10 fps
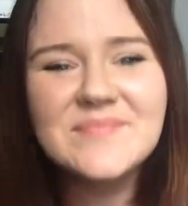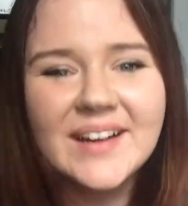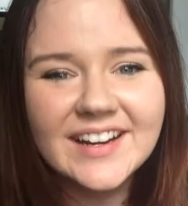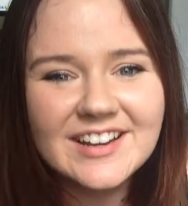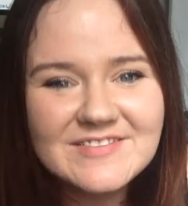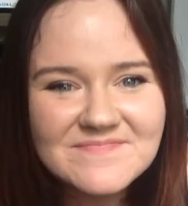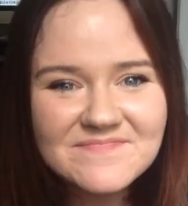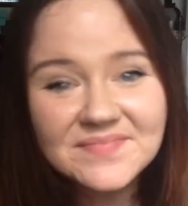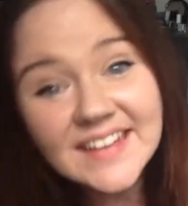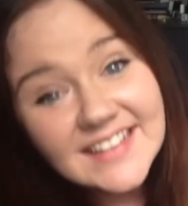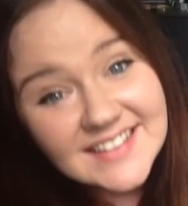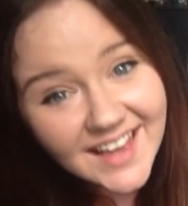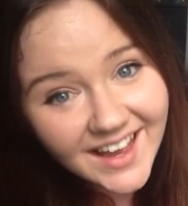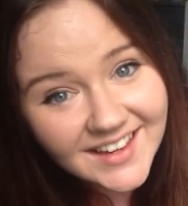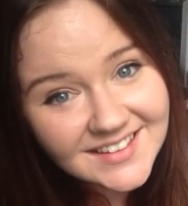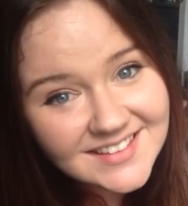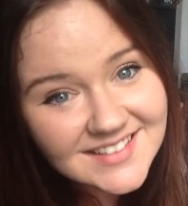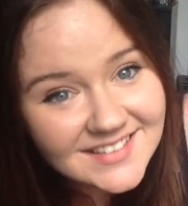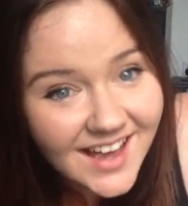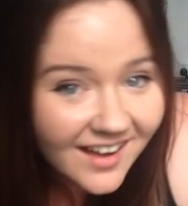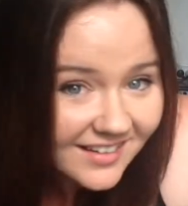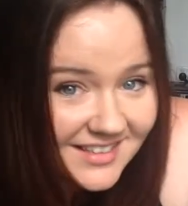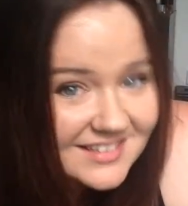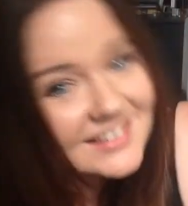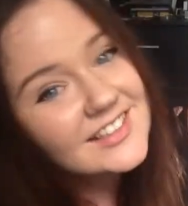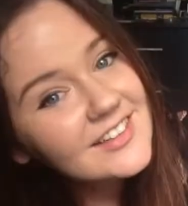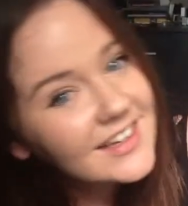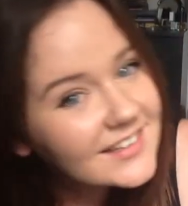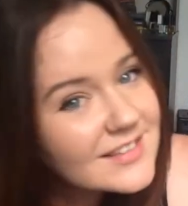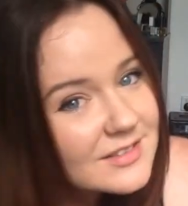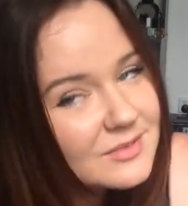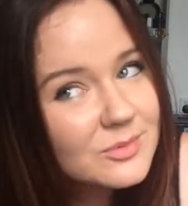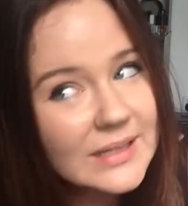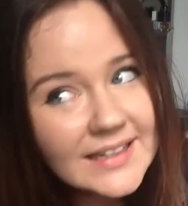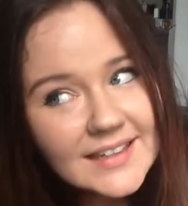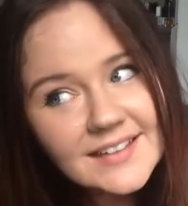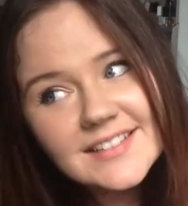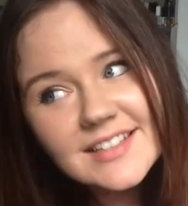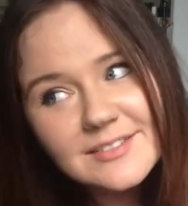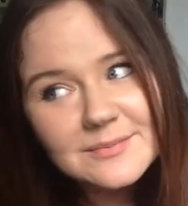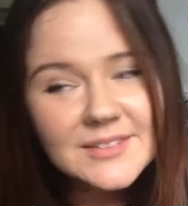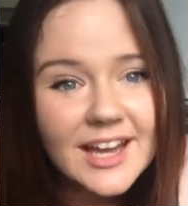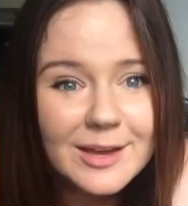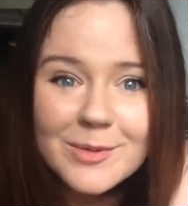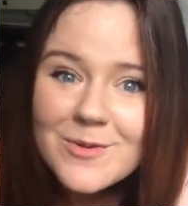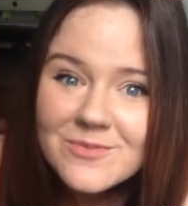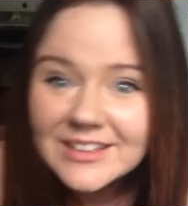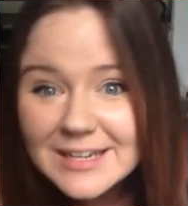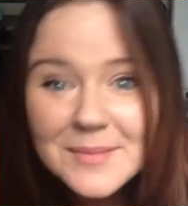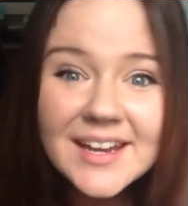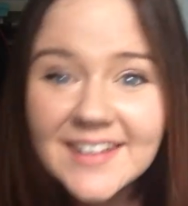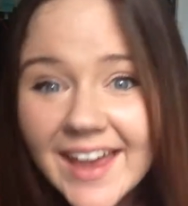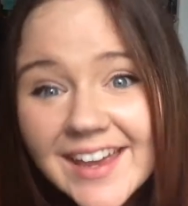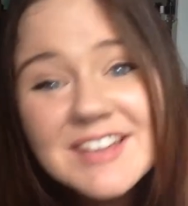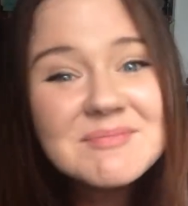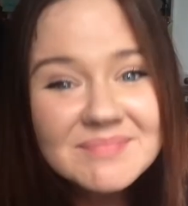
But thanks, guys. I'll see you next week sometime, hopefully Monday.